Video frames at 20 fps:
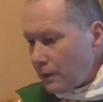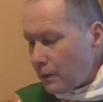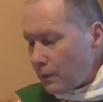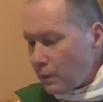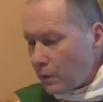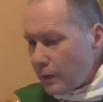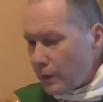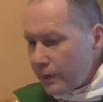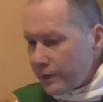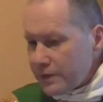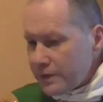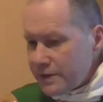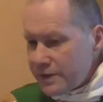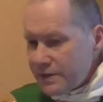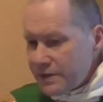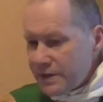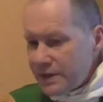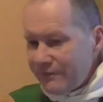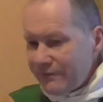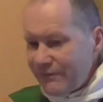One
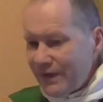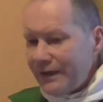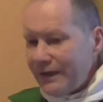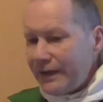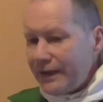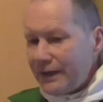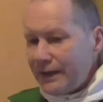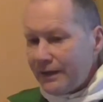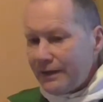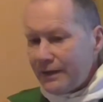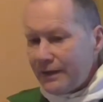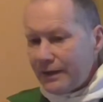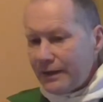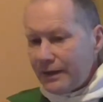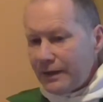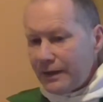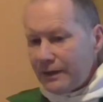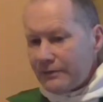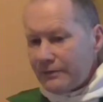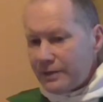sees it very
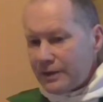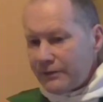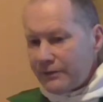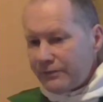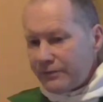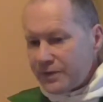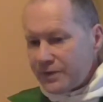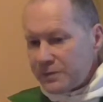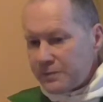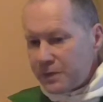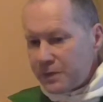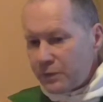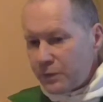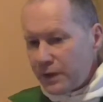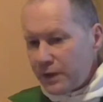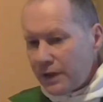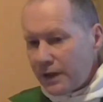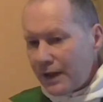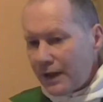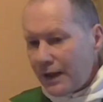clearly in the difference
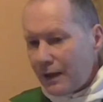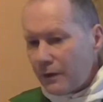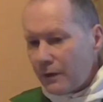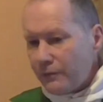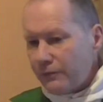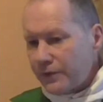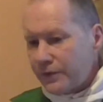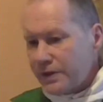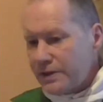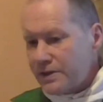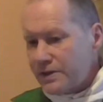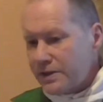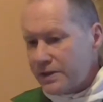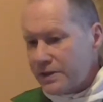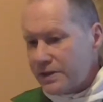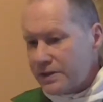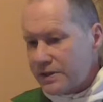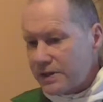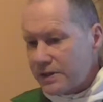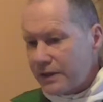between how, for
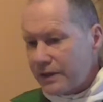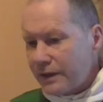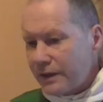instance,